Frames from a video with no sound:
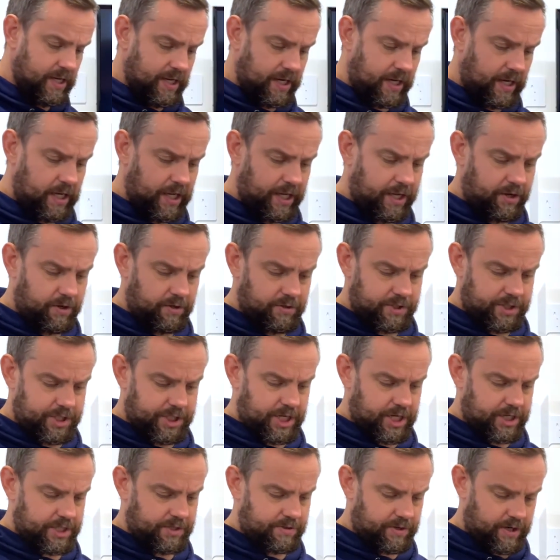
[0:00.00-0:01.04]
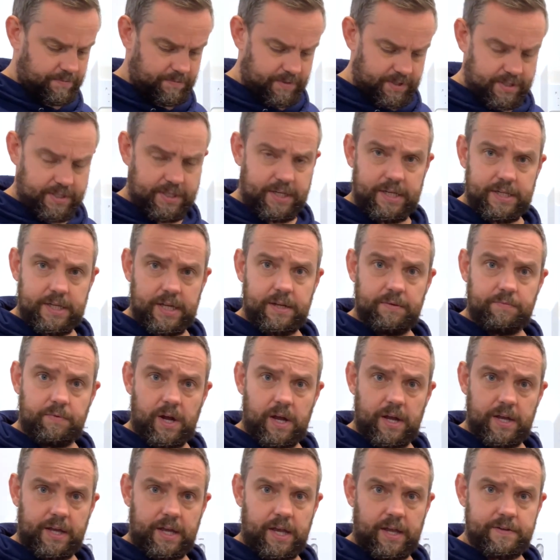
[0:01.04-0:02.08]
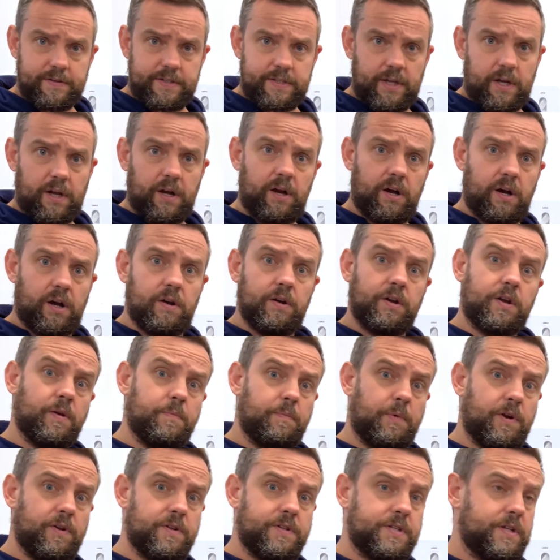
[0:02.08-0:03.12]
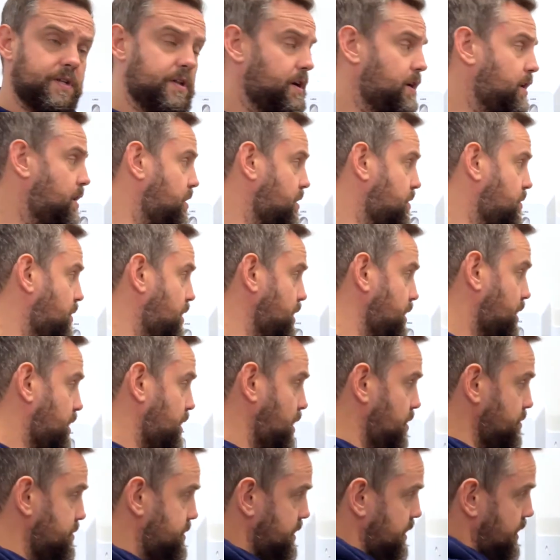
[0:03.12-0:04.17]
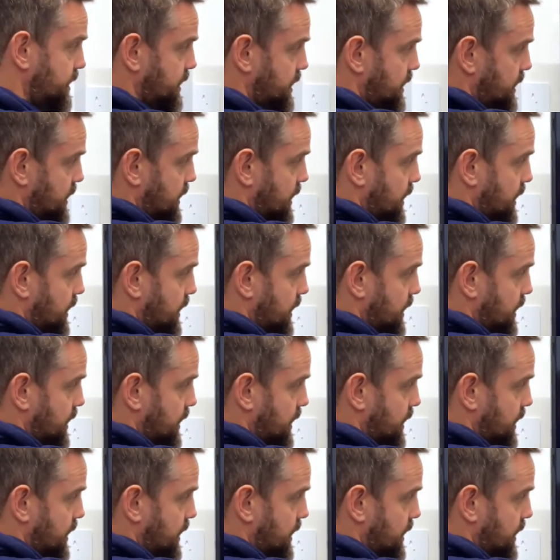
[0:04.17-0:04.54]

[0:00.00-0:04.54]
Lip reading: Click on chest strap that sit right against the heart and can monitor the heart quite closely.